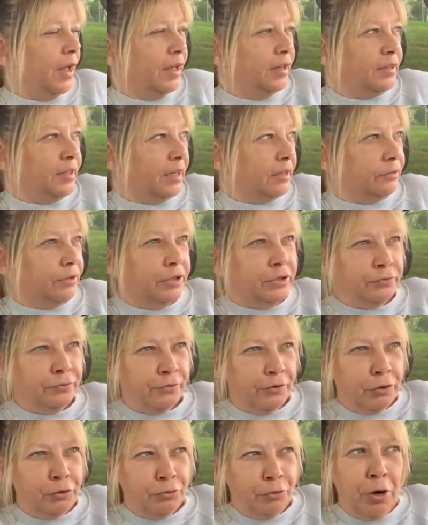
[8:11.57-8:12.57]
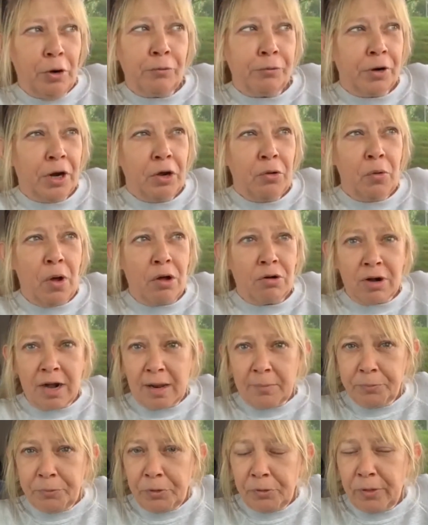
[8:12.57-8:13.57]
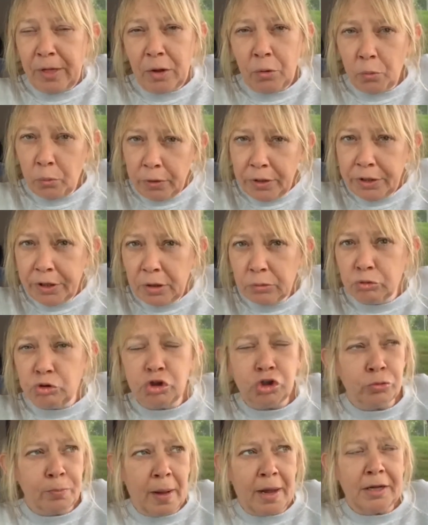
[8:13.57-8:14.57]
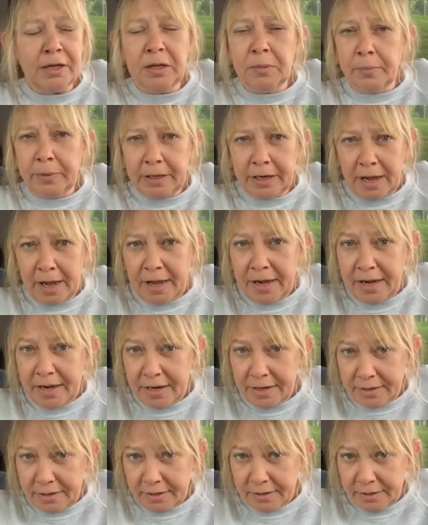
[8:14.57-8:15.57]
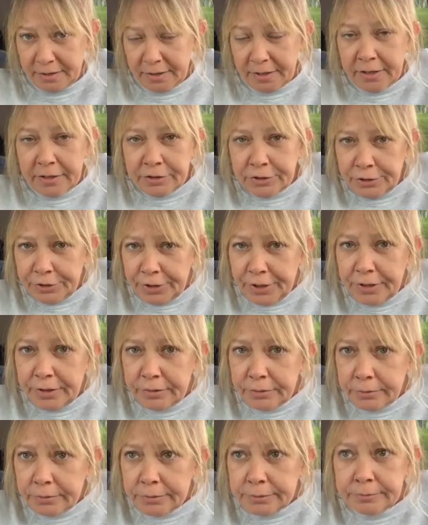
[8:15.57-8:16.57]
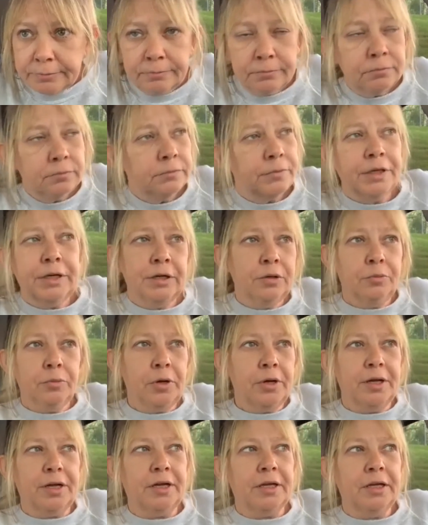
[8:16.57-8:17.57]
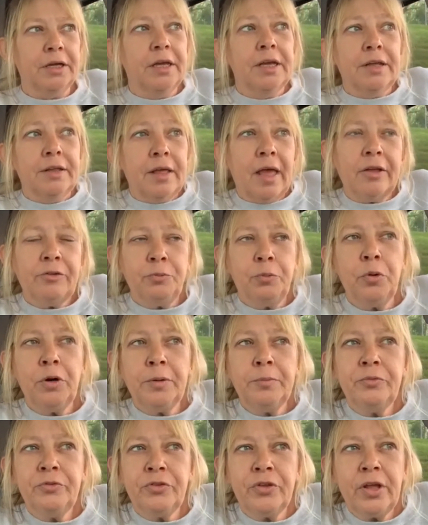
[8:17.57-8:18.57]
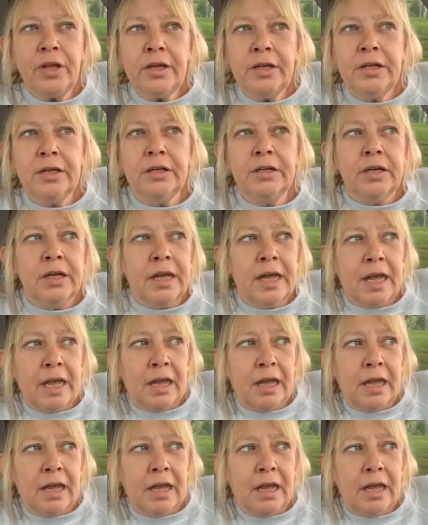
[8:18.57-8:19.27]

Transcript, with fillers: I thought, this fool don't know I'll climb through that window and smack him in the head. You know, anyway, that's what I'm saying.